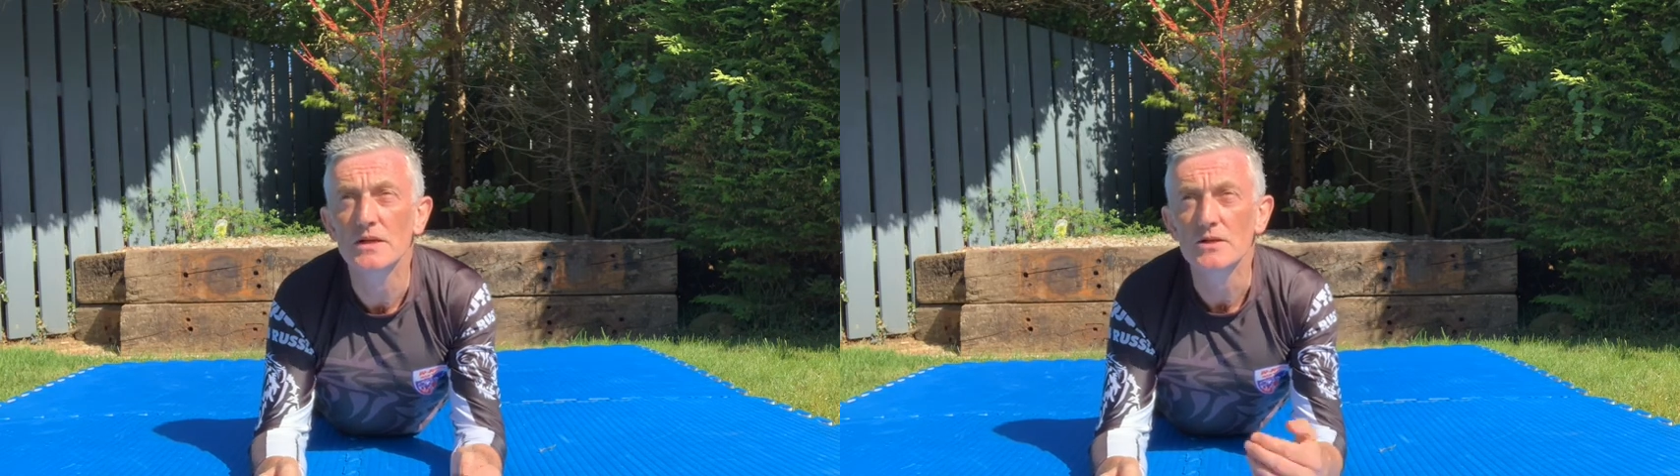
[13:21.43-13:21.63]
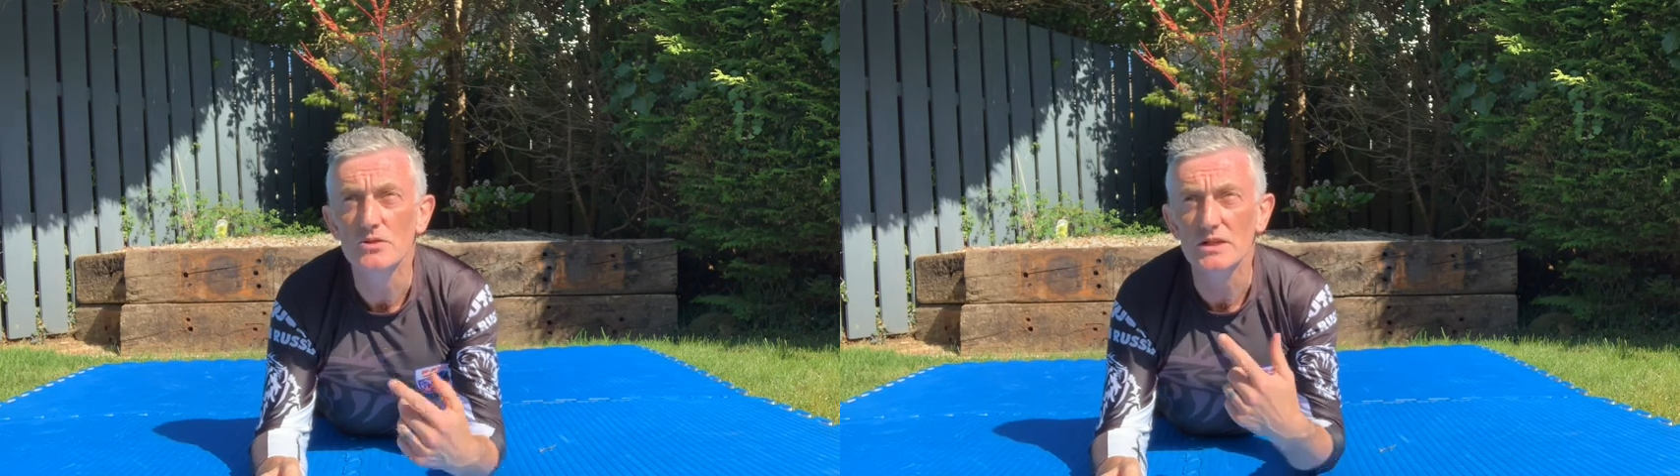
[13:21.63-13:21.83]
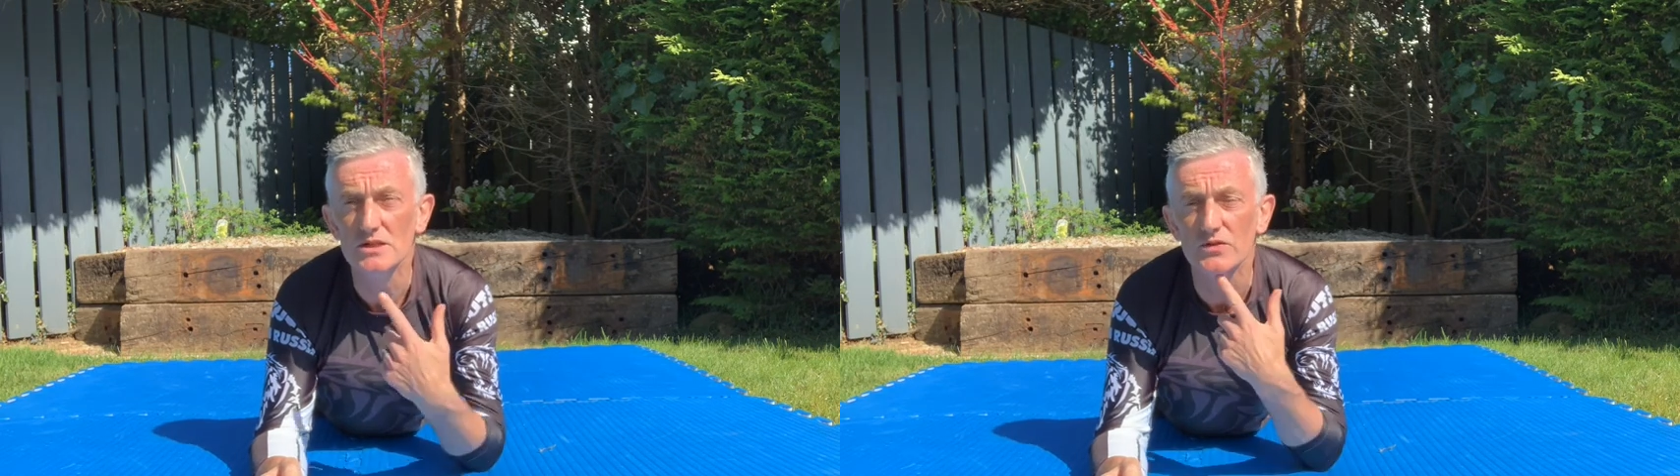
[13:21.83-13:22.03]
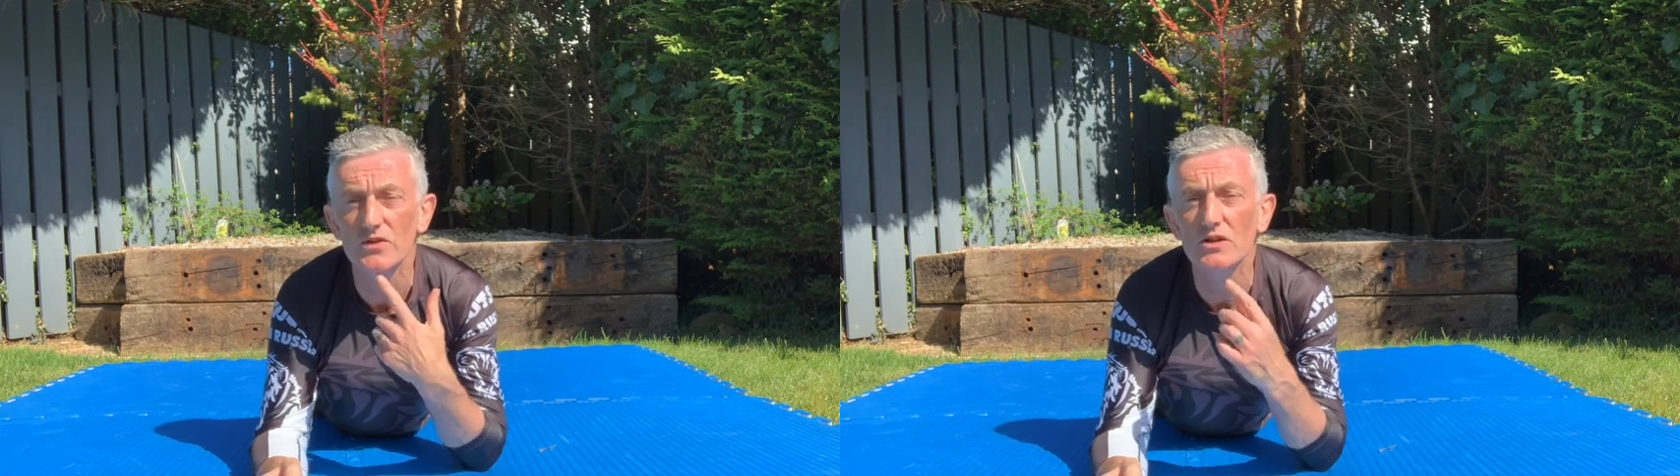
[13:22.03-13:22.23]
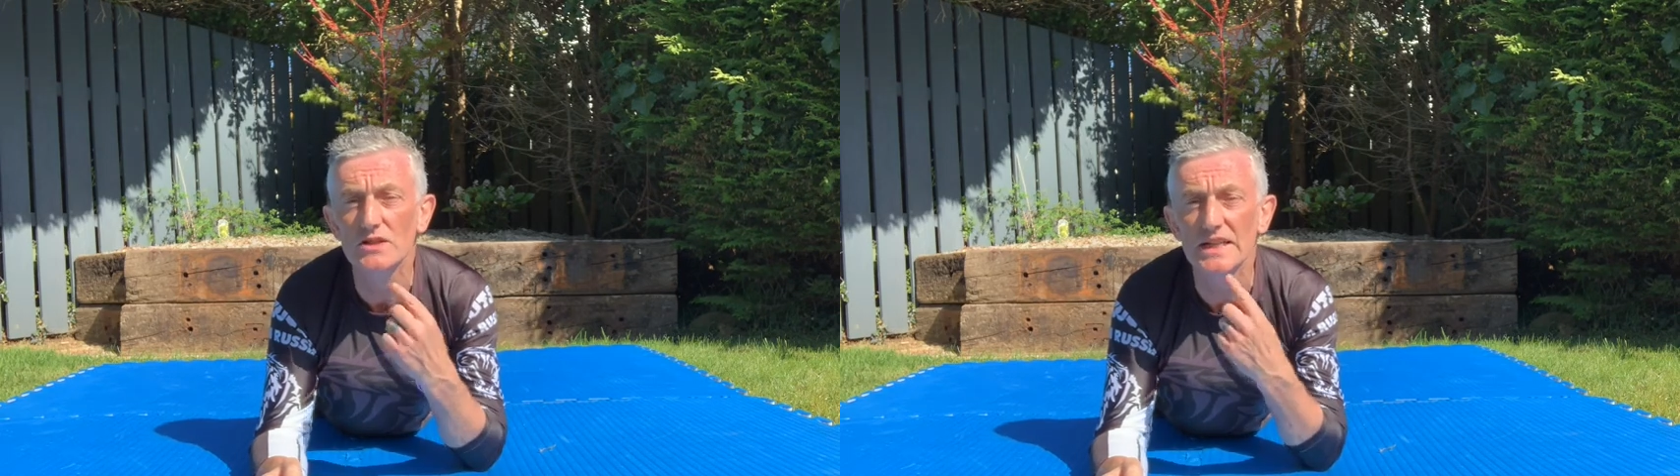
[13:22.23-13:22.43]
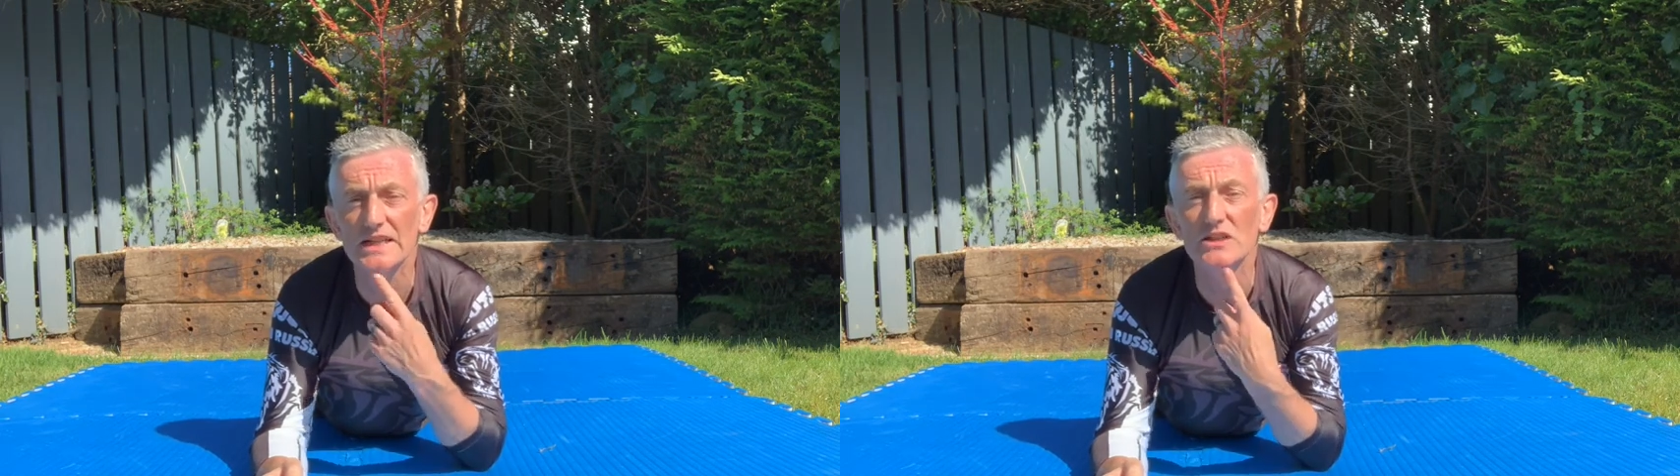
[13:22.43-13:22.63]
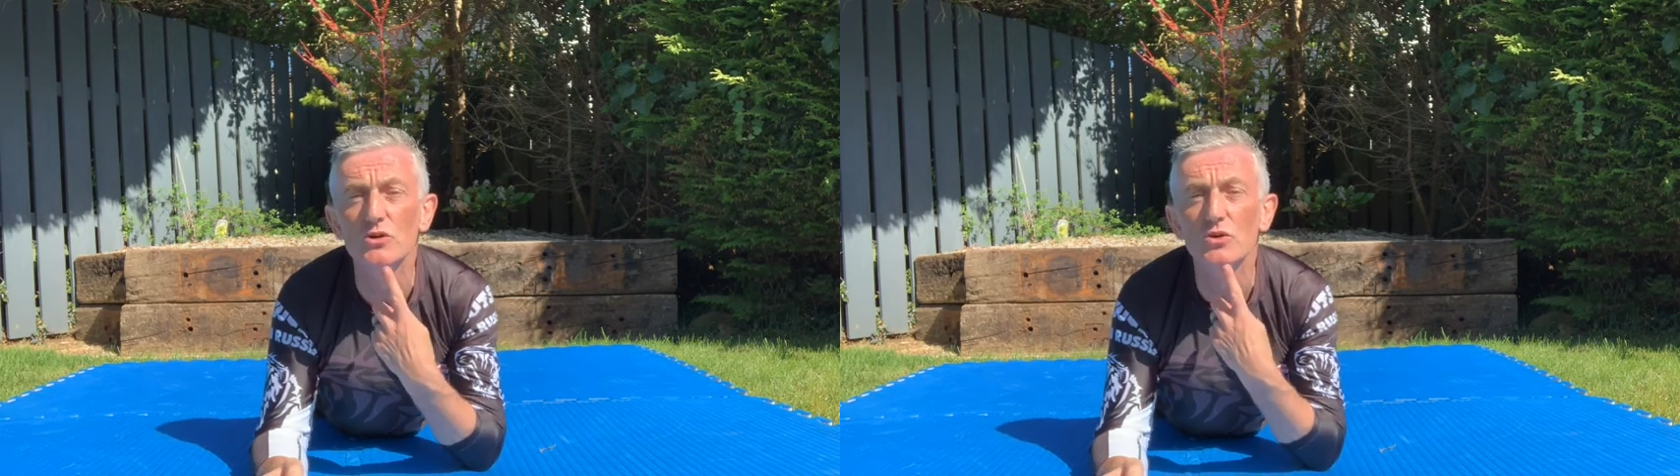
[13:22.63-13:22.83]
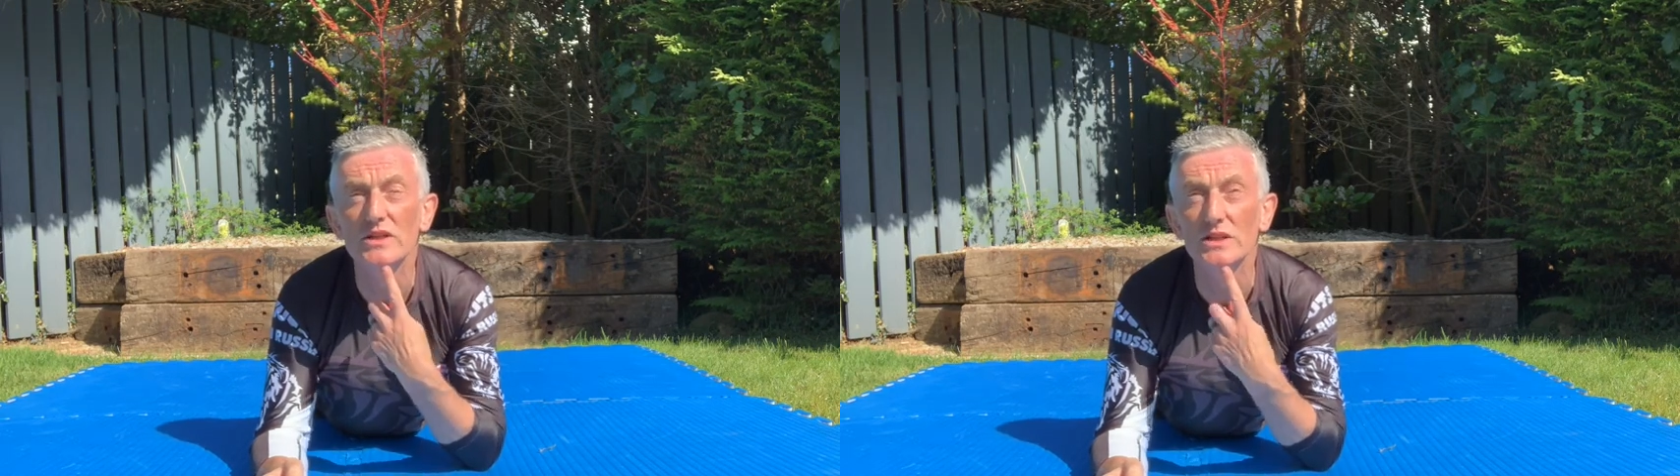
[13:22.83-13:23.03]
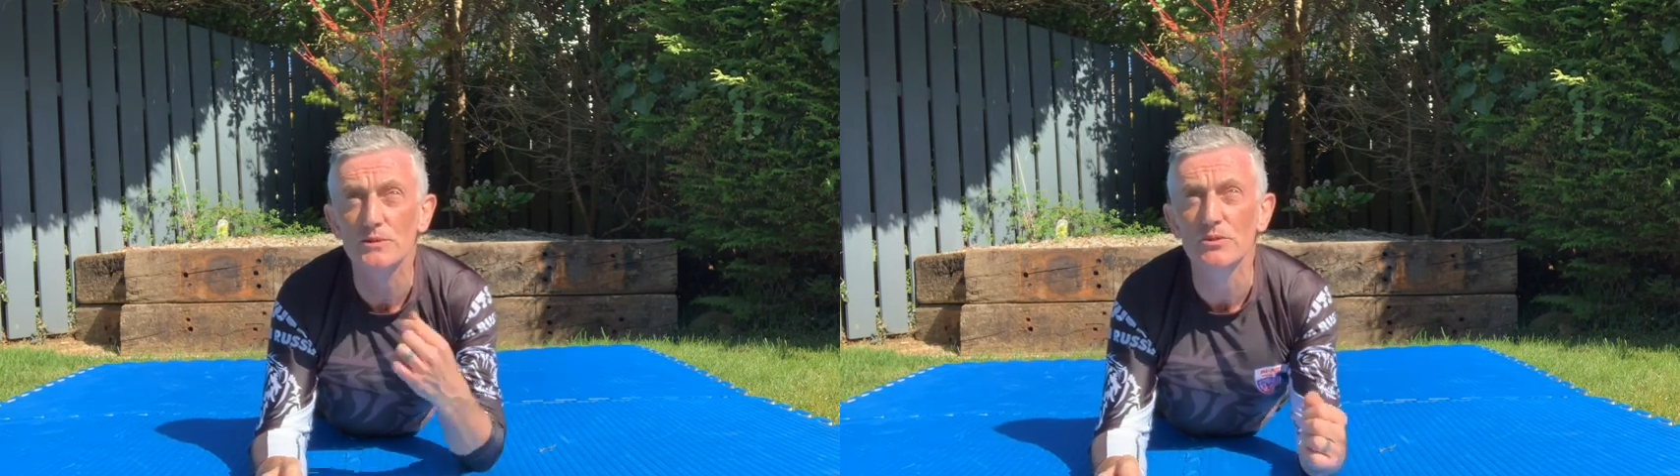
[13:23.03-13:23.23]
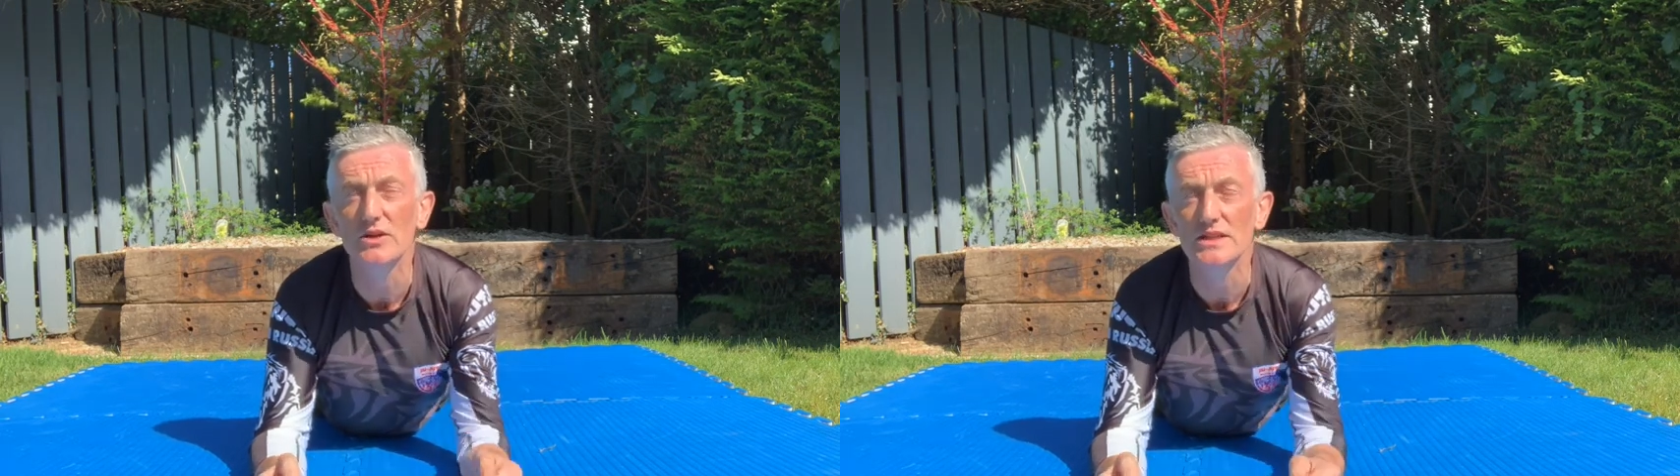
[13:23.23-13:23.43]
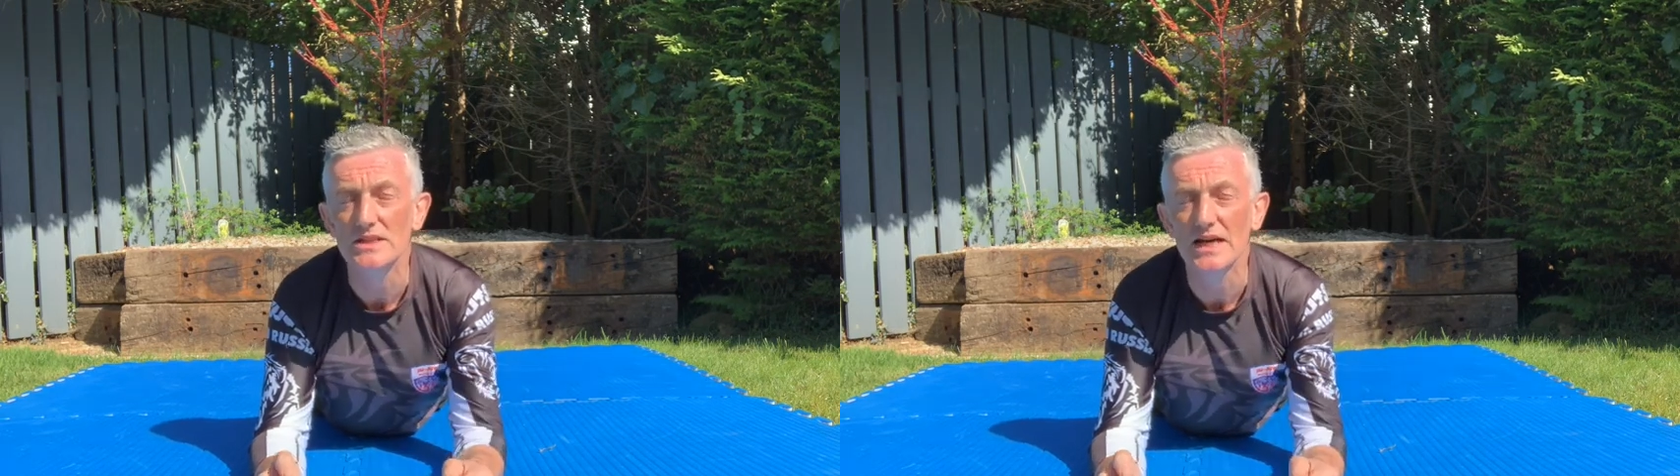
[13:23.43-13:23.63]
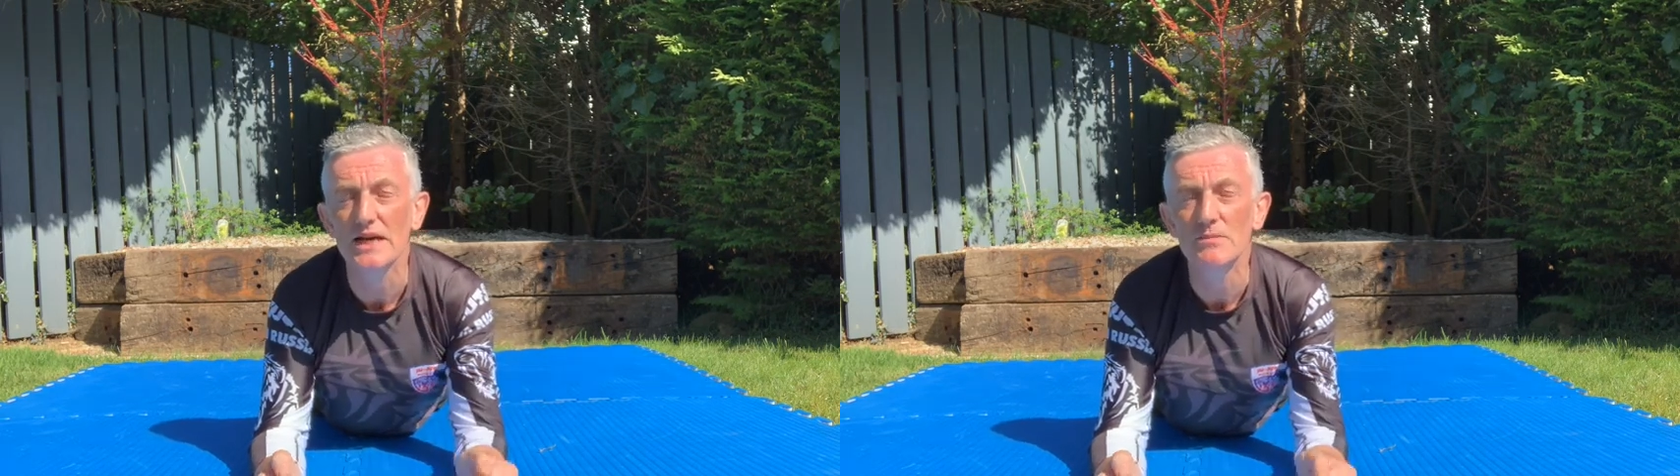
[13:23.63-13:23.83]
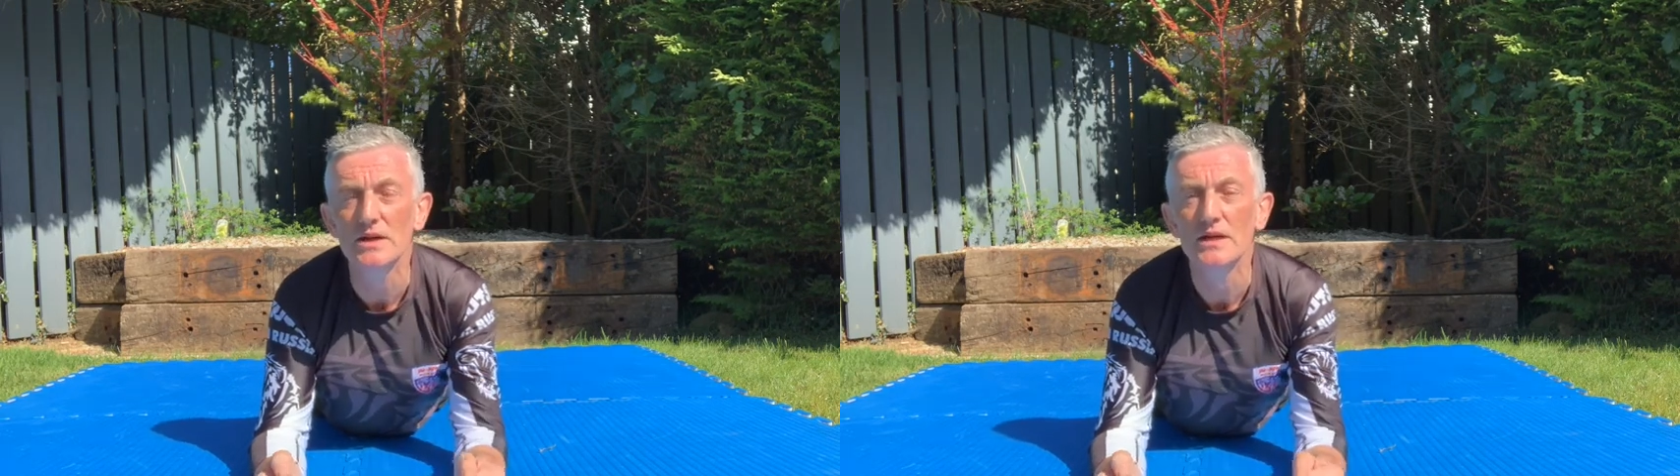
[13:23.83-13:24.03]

So that's as far as I can go at this point in time,